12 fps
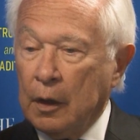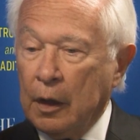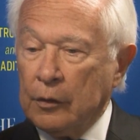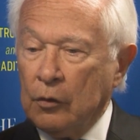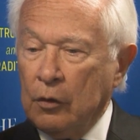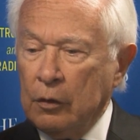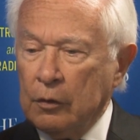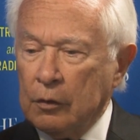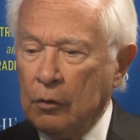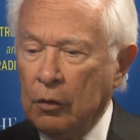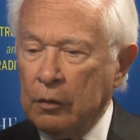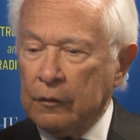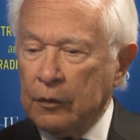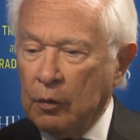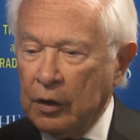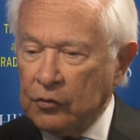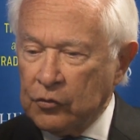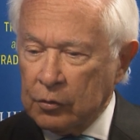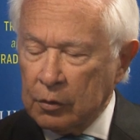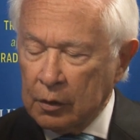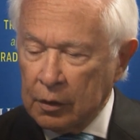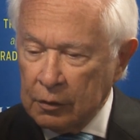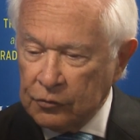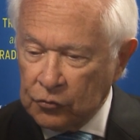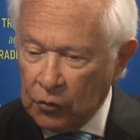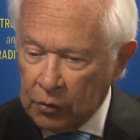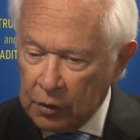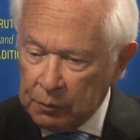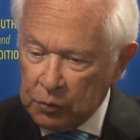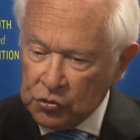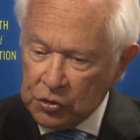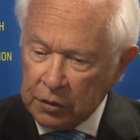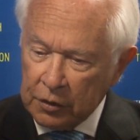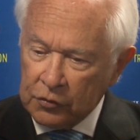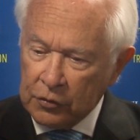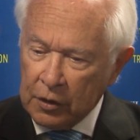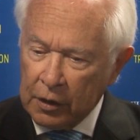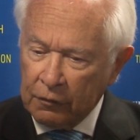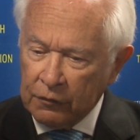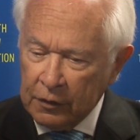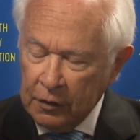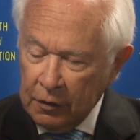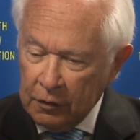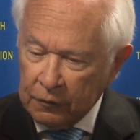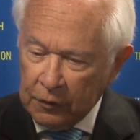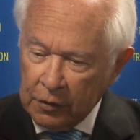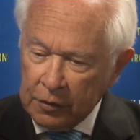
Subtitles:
And all of the ones who are strongly pushing this and have very